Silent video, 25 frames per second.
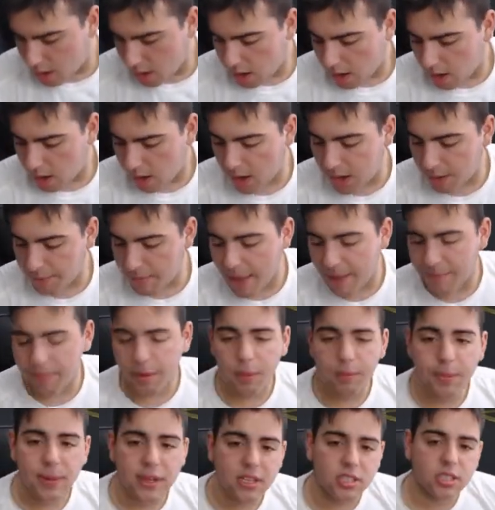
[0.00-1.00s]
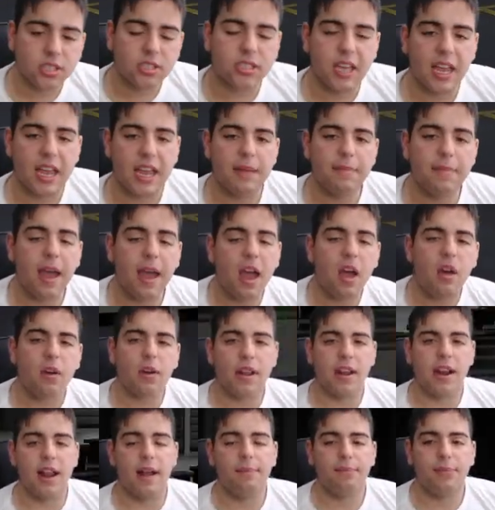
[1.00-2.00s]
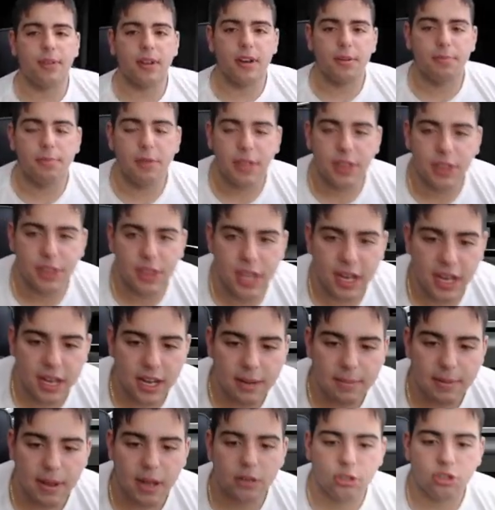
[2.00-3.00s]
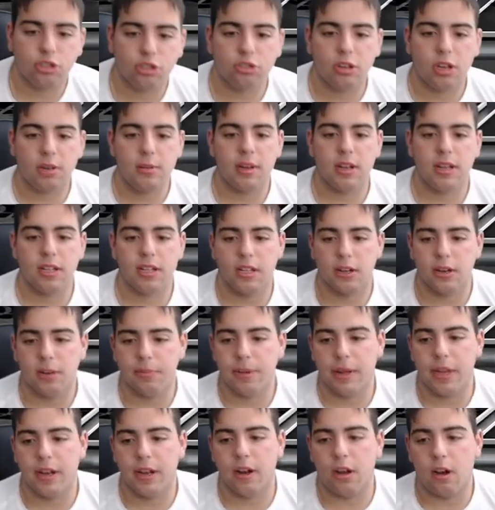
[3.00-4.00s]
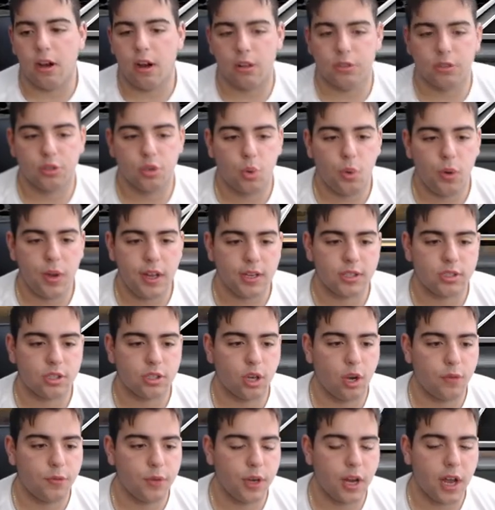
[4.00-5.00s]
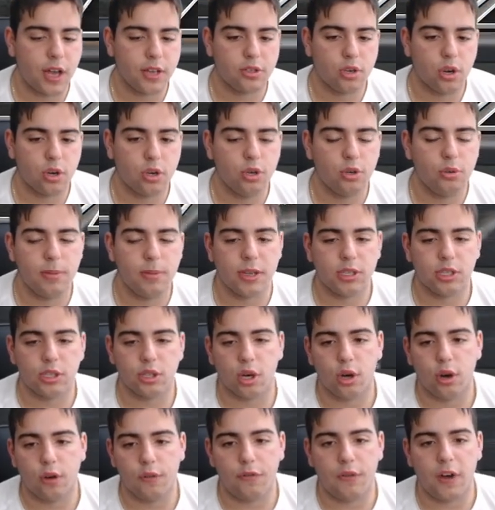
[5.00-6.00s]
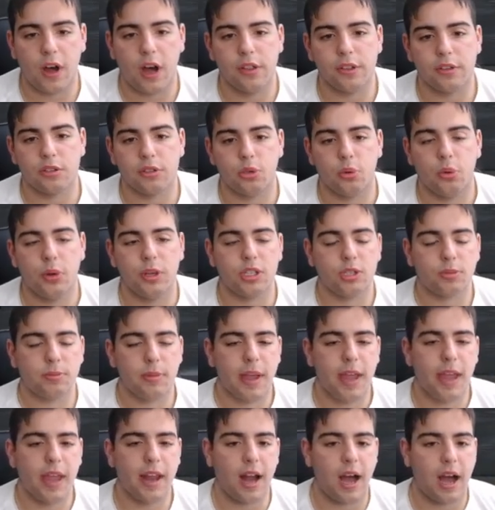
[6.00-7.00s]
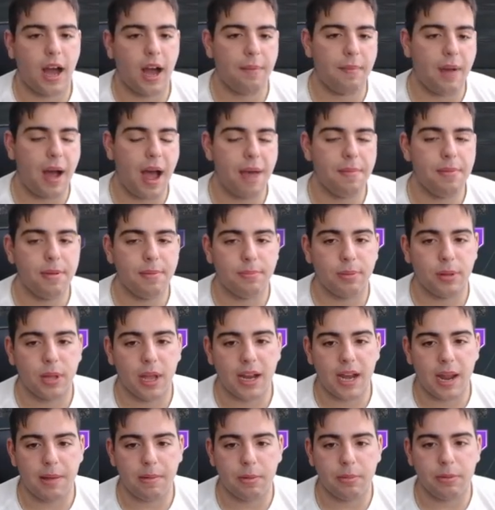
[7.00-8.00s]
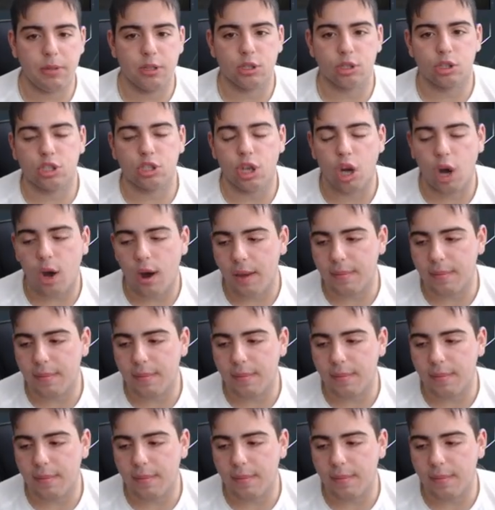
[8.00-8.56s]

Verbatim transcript: MLB just came out, and I'm gonna be thinking about streaming a little bit on Twitch. So if you guys are new, make sure to go follow the Twitch, man. I've been playing MLB the Show.